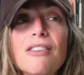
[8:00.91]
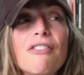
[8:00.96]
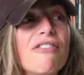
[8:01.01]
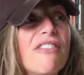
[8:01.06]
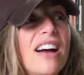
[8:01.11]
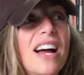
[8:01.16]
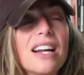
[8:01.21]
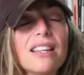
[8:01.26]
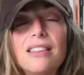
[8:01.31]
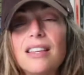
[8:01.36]
the
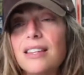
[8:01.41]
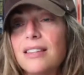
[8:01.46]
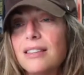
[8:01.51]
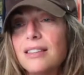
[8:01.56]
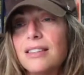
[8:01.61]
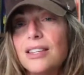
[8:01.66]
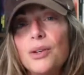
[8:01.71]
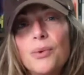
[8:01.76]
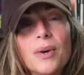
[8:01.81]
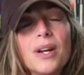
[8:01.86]
fact that
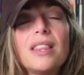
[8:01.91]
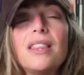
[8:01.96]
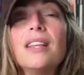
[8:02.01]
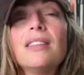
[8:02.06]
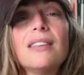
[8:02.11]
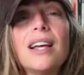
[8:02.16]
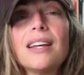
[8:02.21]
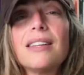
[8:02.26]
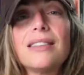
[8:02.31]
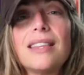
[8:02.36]
you want to
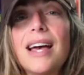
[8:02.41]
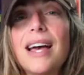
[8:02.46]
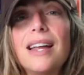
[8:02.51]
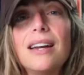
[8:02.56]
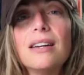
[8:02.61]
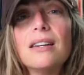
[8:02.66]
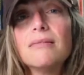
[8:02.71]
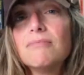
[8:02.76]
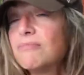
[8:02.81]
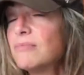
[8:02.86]
think like
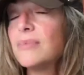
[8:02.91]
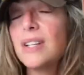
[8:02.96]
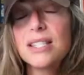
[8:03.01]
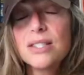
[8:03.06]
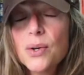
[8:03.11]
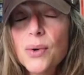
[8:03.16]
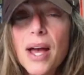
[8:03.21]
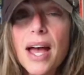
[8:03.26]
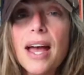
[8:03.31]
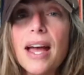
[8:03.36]
that.
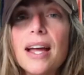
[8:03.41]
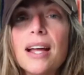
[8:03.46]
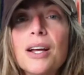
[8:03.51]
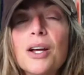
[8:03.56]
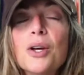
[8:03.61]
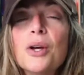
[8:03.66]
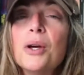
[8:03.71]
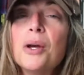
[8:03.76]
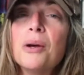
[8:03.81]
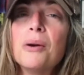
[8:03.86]
That's okay.
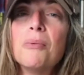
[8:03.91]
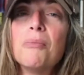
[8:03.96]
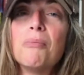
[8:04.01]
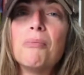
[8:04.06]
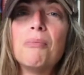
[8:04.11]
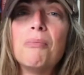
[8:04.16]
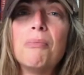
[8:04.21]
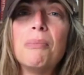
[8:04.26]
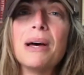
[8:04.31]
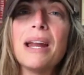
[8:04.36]

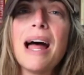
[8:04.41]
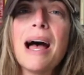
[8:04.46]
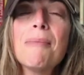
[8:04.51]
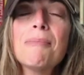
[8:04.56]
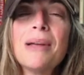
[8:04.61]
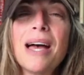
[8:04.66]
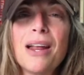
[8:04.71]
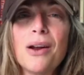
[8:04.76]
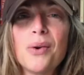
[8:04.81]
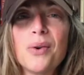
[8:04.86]
But
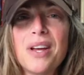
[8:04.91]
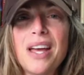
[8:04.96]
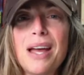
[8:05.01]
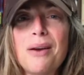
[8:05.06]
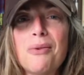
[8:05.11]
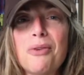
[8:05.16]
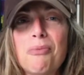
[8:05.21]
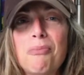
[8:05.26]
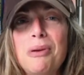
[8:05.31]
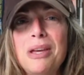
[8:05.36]
I'm not
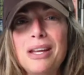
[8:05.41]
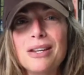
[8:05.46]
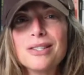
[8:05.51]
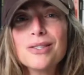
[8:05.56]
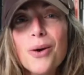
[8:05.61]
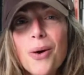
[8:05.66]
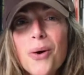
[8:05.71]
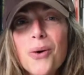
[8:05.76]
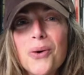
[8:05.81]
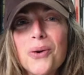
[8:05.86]
okay with being
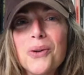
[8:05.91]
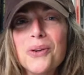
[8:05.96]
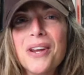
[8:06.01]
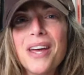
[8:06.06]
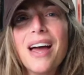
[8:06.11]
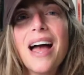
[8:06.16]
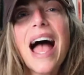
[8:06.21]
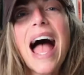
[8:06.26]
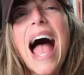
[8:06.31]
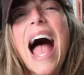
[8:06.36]

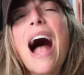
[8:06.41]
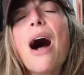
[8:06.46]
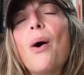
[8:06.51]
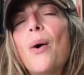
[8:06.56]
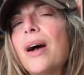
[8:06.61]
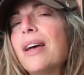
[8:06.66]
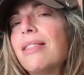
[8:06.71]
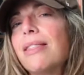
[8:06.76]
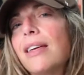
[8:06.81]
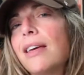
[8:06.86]
told
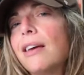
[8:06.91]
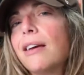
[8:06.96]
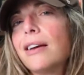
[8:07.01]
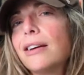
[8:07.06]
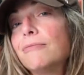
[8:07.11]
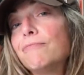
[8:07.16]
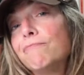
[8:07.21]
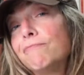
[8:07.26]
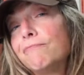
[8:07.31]
how I think.